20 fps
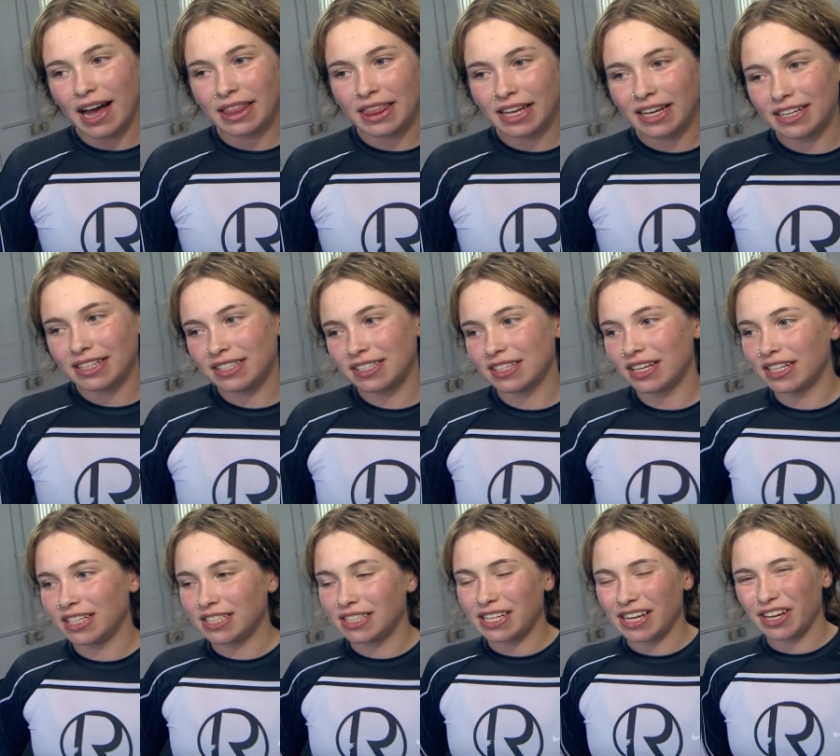I think it's
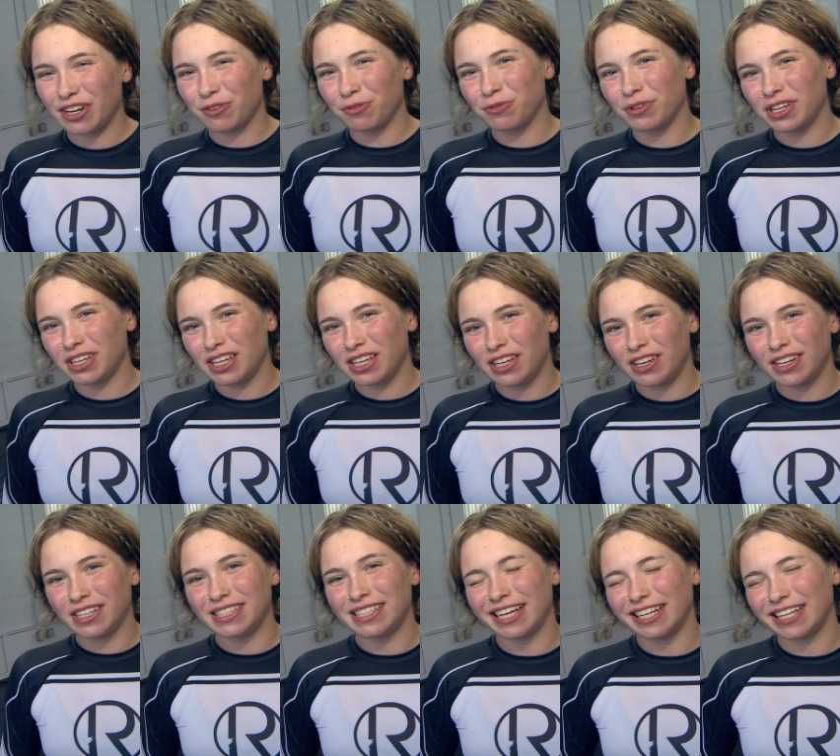going to take really
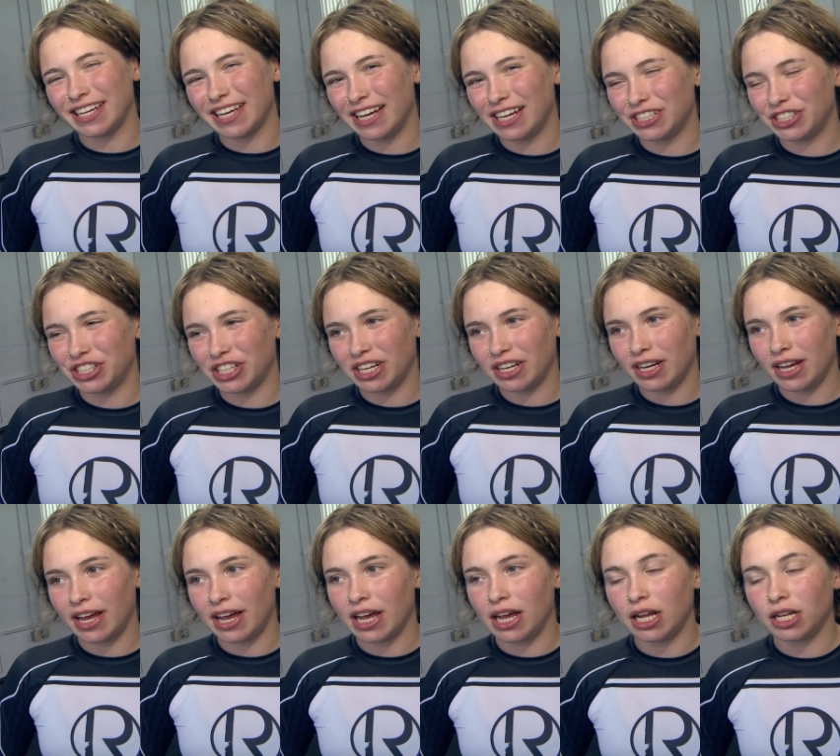good dedication
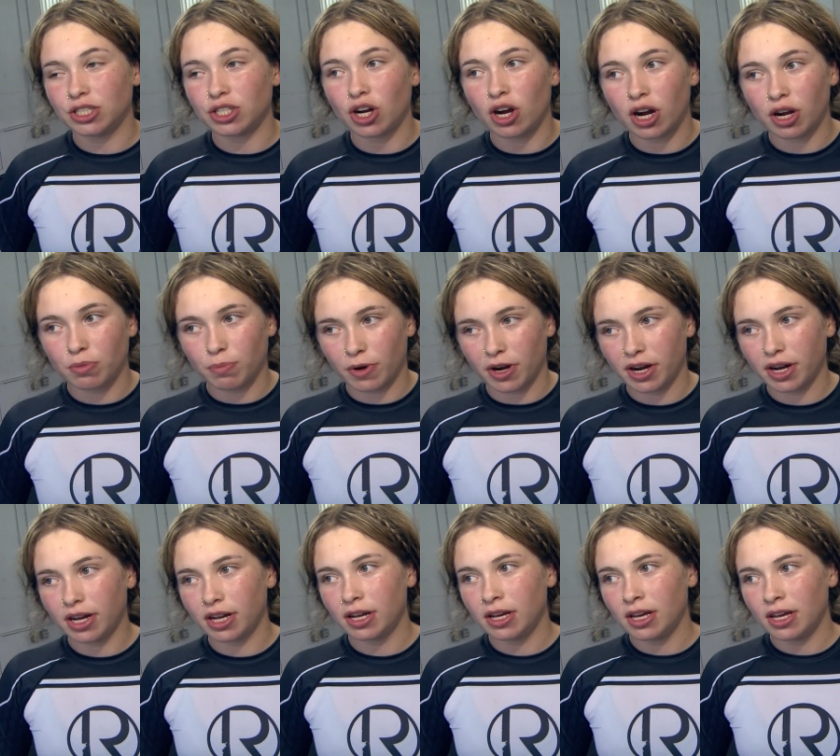and hard
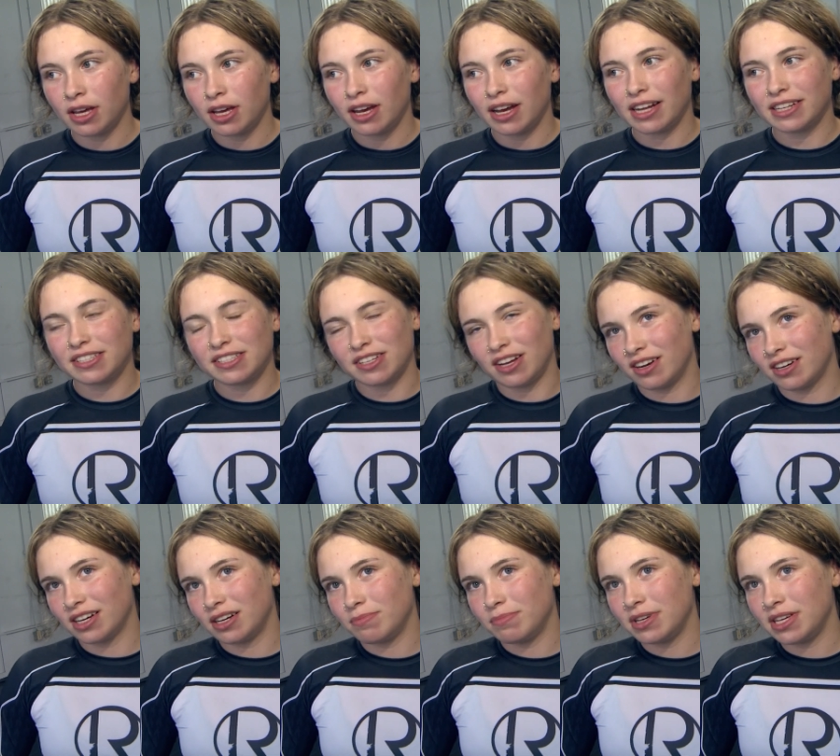work. It's
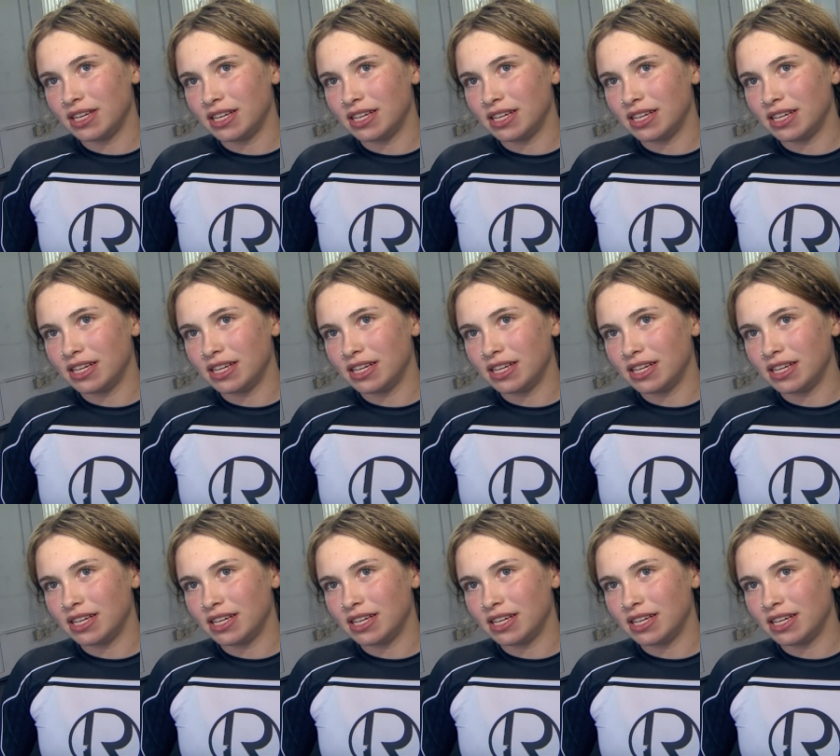not going to be